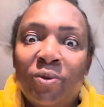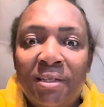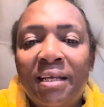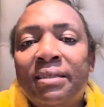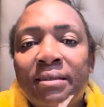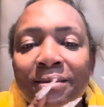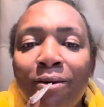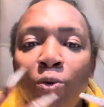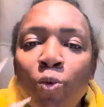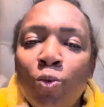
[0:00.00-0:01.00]
That's
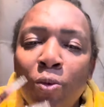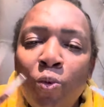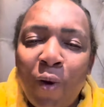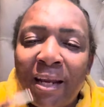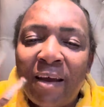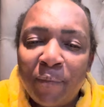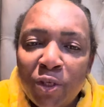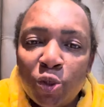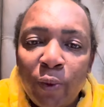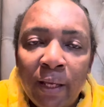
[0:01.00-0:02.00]
what I've been
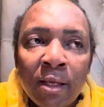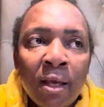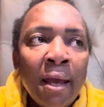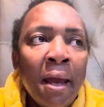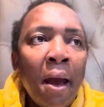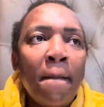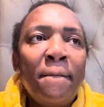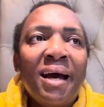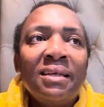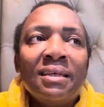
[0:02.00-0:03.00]
doing.
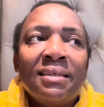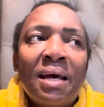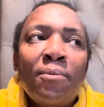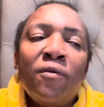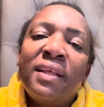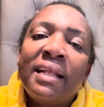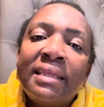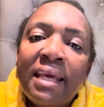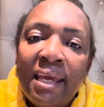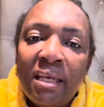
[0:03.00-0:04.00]
But some of the
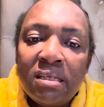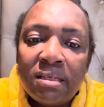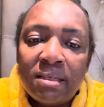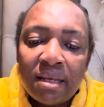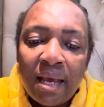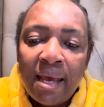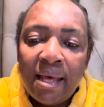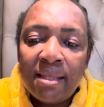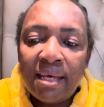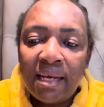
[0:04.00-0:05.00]
things
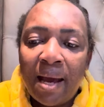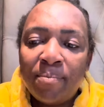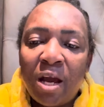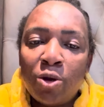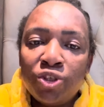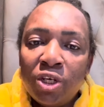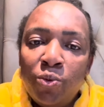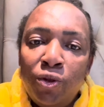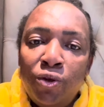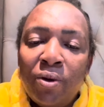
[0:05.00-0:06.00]
that I'm now sharing
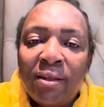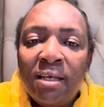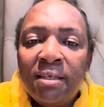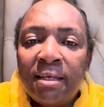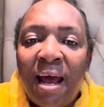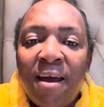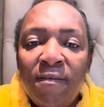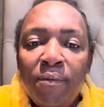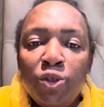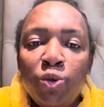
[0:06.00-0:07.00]
with you are things that I
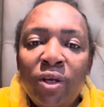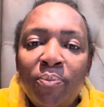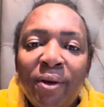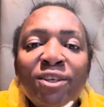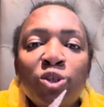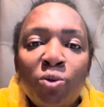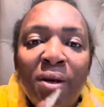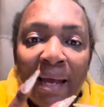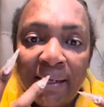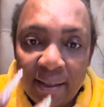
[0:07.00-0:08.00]
have been doing
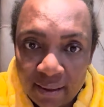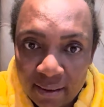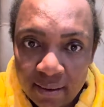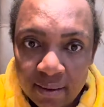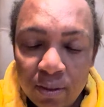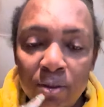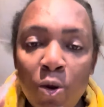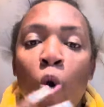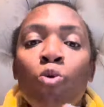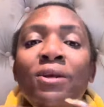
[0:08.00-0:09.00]
personally,
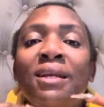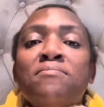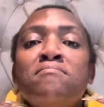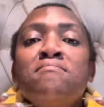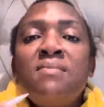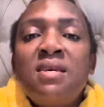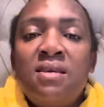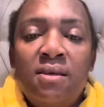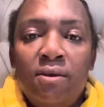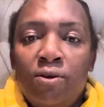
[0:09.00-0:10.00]
only
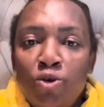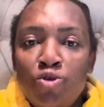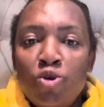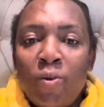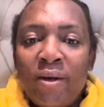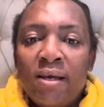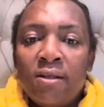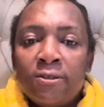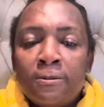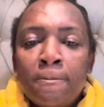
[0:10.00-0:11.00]
me, no one
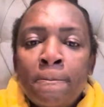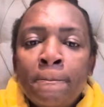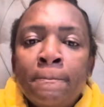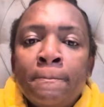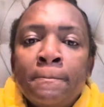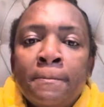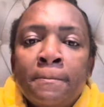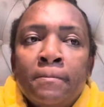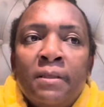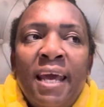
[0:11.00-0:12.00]
else,
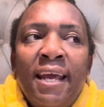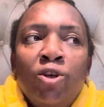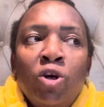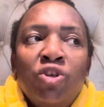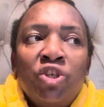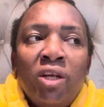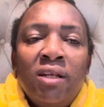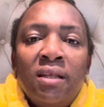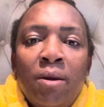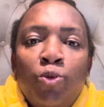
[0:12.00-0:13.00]
and not
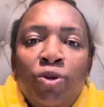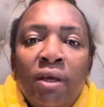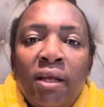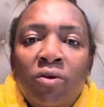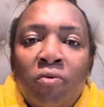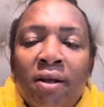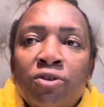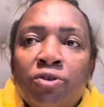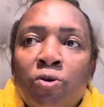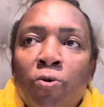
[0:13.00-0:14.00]
sharing them with anyone.
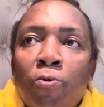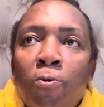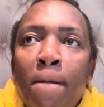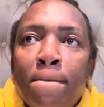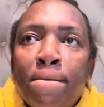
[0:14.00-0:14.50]
So